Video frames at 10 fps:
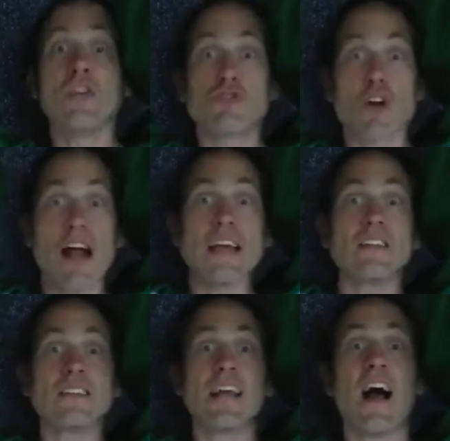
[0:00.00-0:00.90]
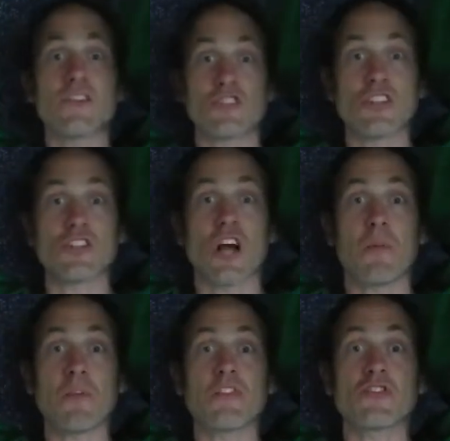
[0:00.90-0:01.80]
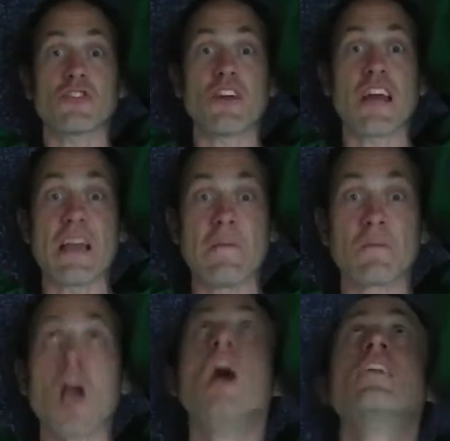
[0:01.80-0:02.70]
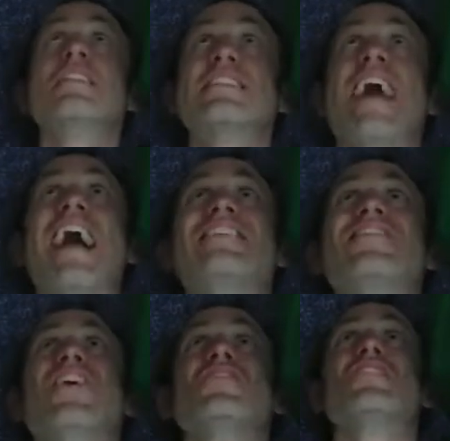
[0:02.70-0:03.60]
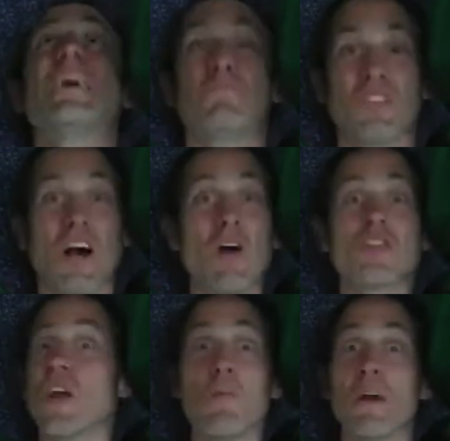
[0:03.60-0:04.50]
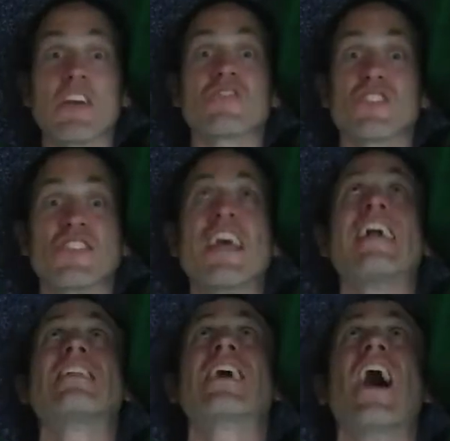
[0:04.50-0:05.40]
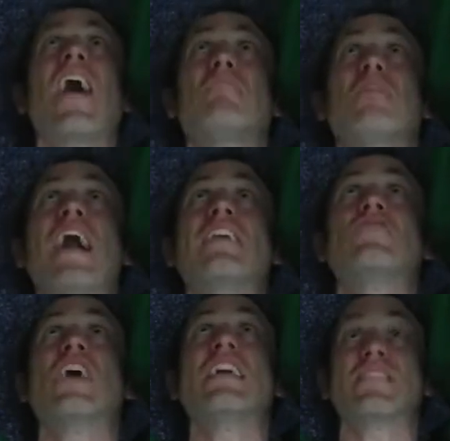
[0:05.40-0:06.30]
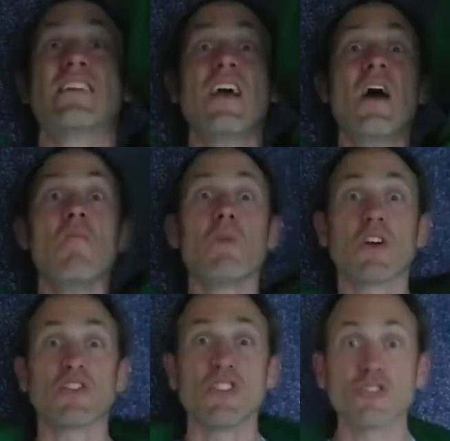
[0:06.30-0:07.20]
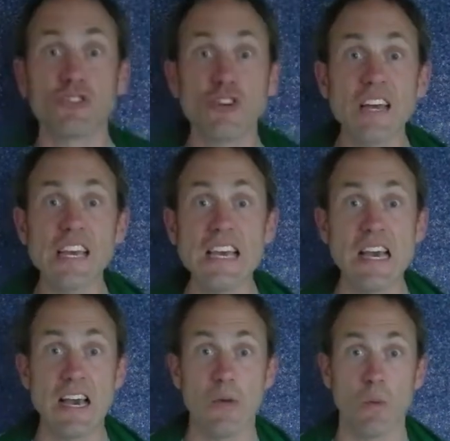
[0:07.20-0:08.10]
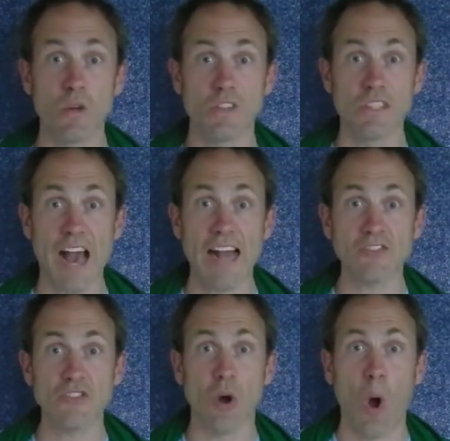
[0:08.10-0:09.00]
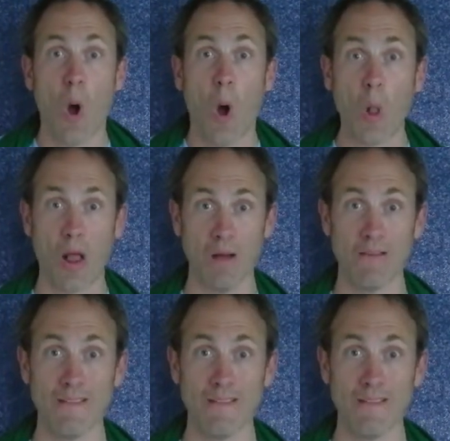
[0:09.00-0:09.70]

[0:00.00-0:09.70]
Try and touch the top of the tree. Stand on tiptoes, but you still can't manage it because the tree was that tall.